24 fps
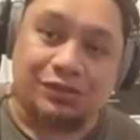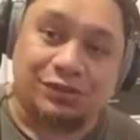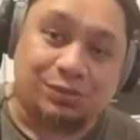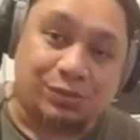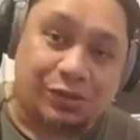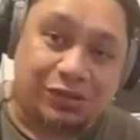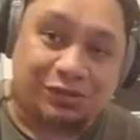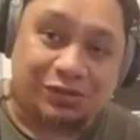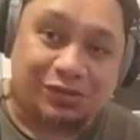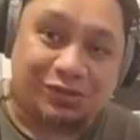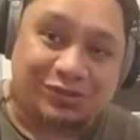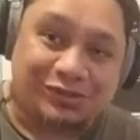
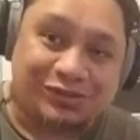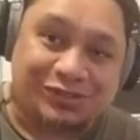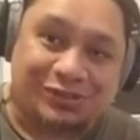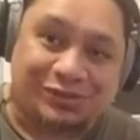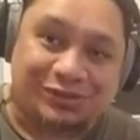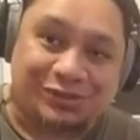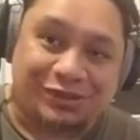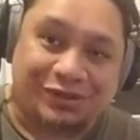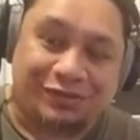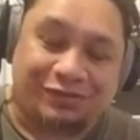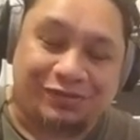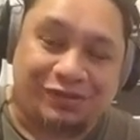one cool
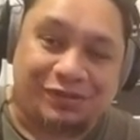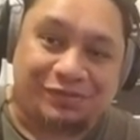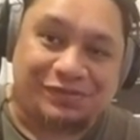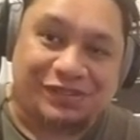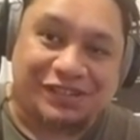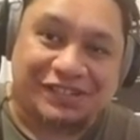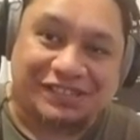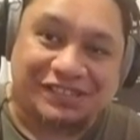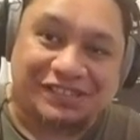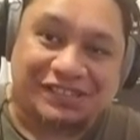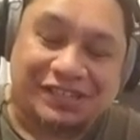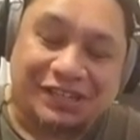story from
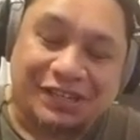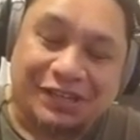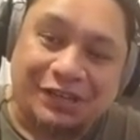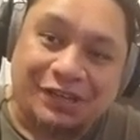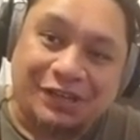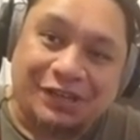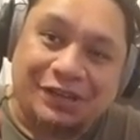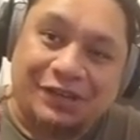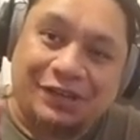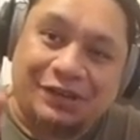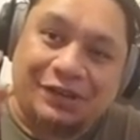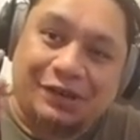this,
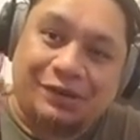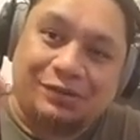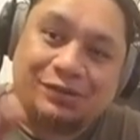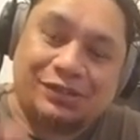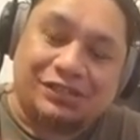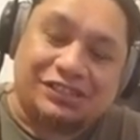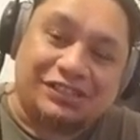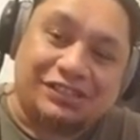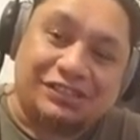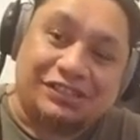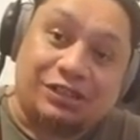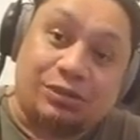
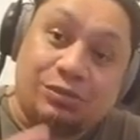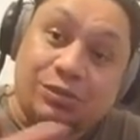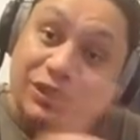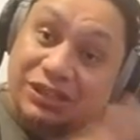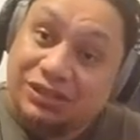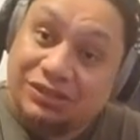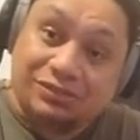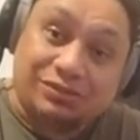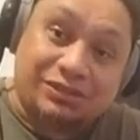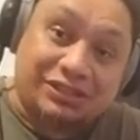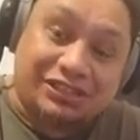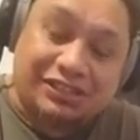which is I went
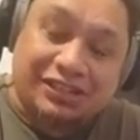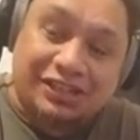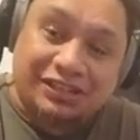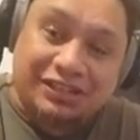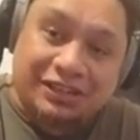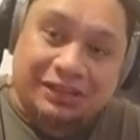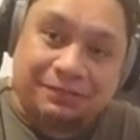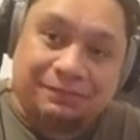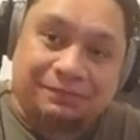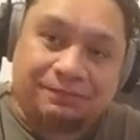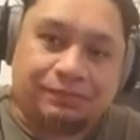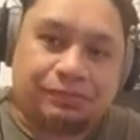to a
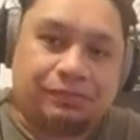tangi